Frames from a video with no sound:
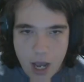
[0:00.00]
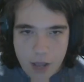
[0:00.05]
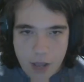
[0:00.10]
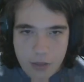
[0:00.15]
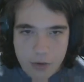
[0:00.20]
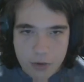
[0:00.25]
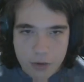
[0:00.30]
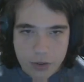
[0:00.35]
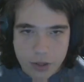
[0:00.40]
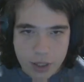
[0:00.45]

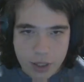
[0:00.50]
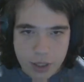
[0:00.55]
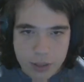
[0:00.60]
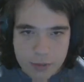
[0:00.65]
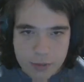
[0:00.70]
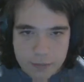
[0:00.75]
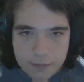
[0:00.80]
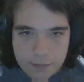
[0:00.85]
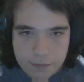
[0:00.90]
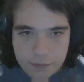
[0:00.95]
other thing
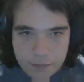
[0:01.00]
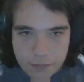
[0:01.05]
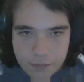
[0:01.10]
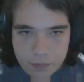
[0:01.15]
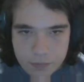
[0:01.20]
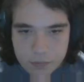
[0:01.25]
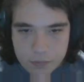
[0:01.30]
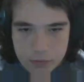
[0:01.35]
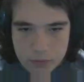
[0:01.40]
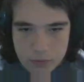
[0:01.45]

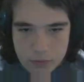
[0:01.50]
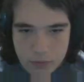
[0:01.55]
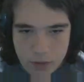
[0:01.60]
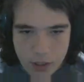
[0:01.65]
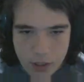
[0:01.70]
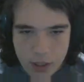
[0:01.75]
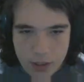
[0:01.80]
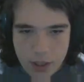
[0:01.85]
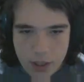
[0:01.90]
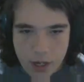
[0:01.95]

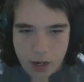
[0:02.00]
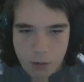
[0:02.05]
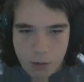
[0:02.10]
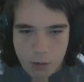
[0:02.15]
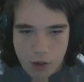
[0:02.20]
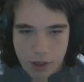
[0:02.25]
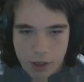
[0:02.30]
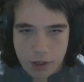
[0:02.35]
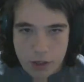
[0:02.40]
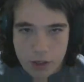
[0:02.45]
that I
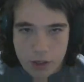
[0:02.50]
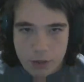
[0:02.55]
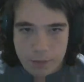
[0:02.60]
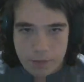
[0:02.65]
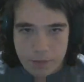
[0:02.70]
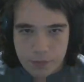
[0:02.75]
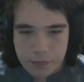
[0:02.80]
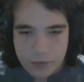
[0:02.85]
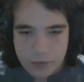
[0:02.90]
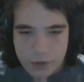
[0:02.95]
want to do
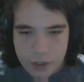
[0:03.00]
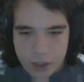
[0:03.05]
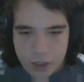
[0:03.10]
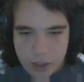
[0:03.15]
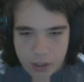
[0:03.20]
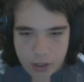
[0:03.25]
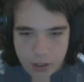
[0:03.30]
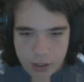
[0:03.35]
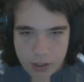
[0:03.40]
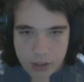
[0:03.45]

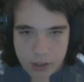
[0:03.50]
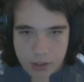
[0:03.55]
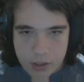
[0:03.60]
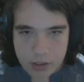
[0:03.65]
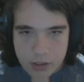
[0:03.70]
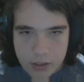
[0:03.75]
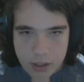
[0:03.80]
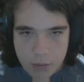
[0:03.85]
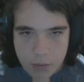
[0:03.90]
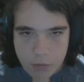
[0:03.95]

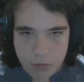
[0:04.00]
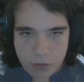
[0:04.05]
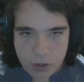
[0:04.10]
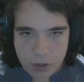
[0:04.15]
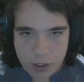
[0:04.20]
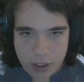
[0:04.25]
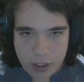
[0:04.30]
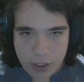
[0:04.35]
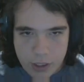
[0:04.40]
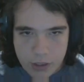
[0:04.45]
is come over
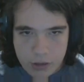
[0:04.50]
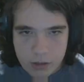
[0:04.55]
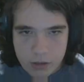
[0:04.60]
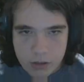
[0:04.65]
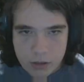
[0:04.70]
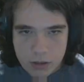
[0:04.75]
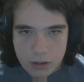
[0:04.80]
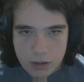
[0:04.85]
here,